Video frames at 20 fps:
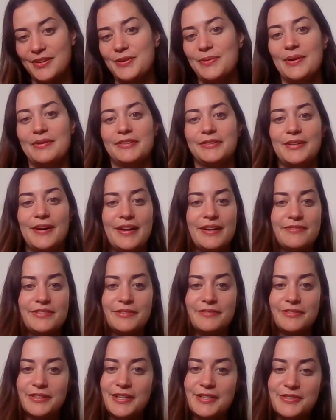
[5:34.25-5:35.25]
You have a lot of
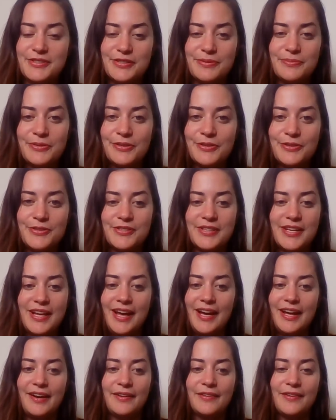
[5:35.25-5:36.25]
different customers
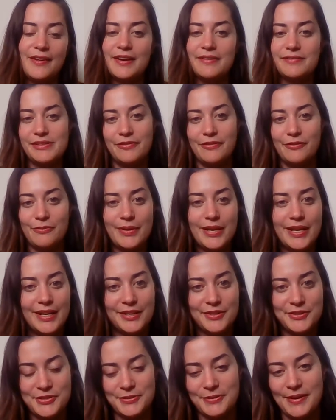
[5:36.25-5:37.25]
and a lot of different
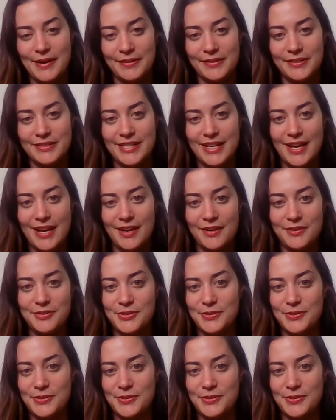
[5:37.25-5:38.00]
meetings throughout the day,